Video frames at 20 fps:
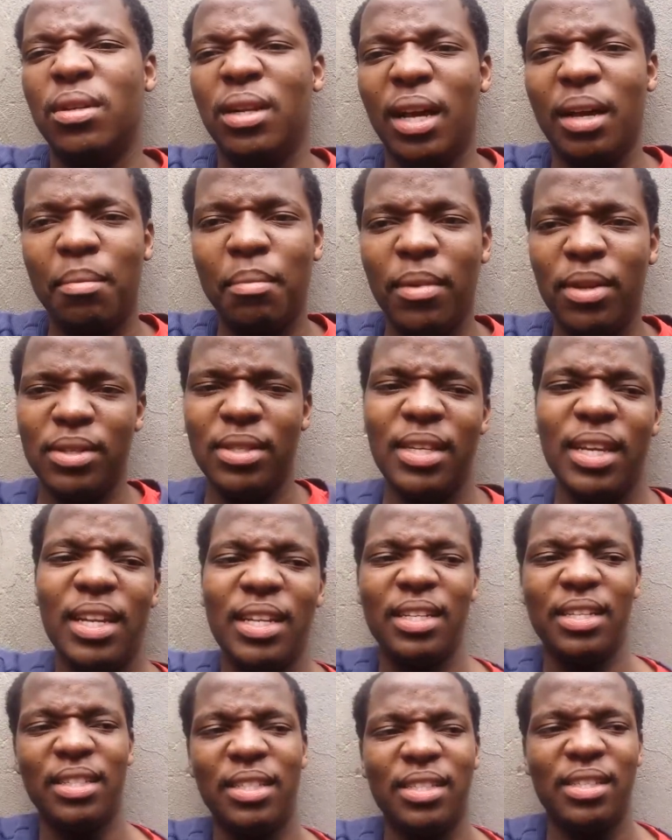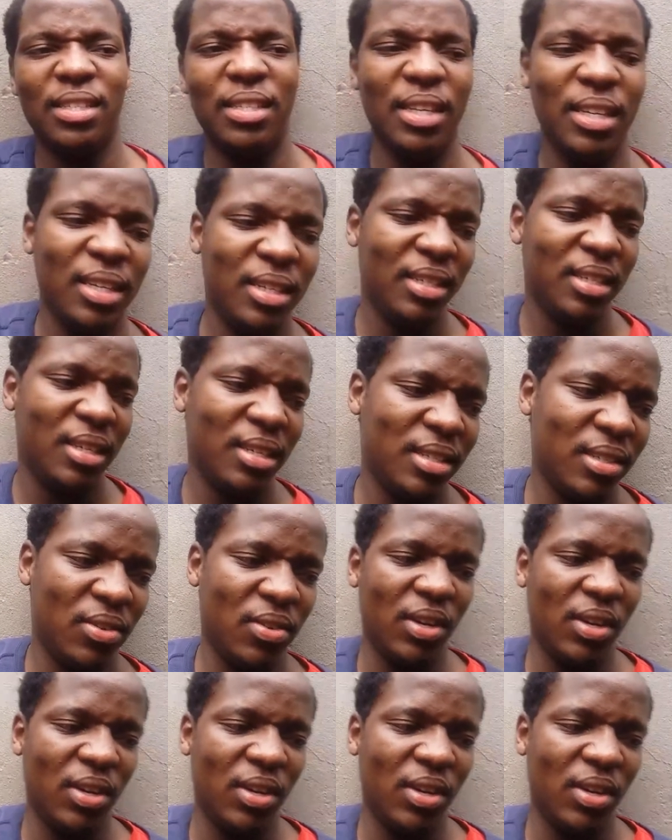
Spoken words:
Like Marcel and Caesar's